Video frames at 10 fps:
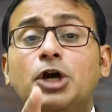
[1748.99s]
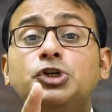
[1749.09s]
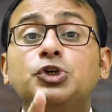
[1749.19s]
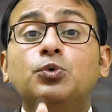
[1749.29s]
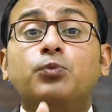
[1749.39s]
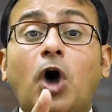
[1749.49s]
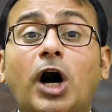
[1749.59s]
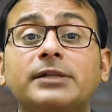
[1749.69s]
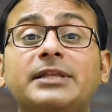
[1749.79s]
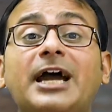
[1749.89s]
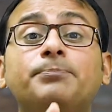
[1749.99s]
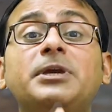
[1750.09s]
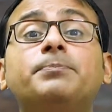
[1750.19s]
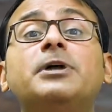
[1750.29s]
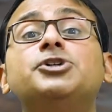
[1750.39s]
You want that
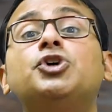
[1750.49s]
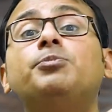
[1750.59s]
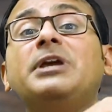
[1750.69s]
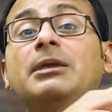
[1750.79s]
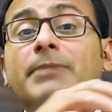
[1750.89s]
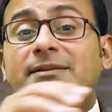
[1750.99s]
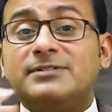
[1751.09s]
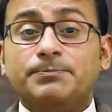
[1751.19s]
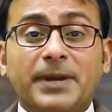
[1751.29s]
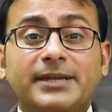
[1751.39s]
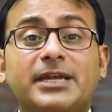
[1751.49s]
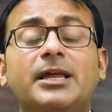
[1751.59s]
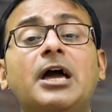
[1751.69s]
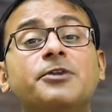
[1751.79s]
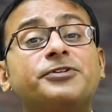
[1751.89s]
people should be
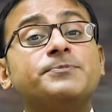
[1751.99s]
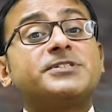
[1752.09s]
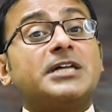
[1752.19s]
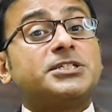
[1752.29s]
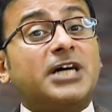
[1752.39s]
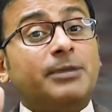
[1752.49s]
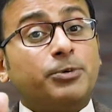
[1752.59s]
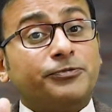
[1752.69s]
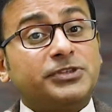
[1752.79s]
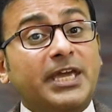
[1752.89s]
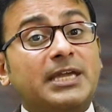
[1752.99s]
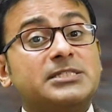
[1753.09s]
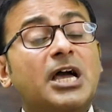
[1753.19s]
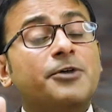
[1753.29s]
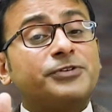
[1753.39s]
emancipated from such type of
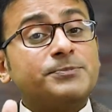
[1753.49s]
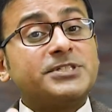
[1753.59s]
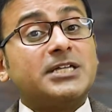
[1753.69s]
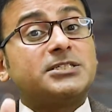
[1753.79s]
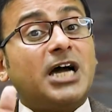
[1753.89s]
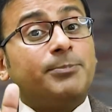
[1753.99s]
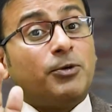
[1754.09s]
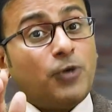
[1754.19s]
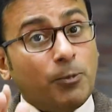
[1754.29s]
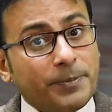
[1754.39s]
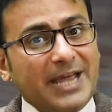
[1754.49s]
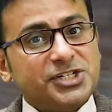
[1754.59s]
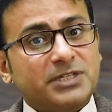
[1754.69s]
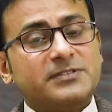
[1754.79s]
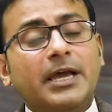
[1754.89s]
things, from such type of
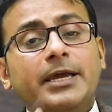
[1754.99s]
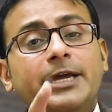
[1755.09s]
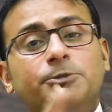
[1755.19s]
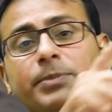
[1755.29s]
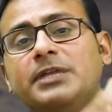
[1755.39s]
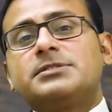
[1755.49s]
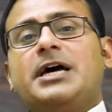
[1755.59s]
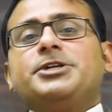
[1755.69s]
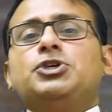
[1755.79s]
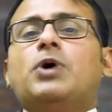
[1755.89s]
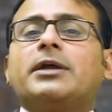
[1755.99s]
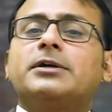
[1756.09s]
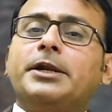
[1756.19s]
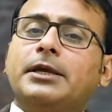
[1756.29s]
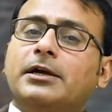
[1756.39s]
oppressions. It means that you are
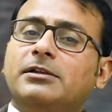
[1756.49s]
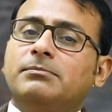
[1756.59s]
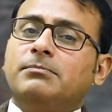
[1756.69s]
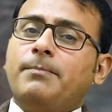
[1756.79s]
critical.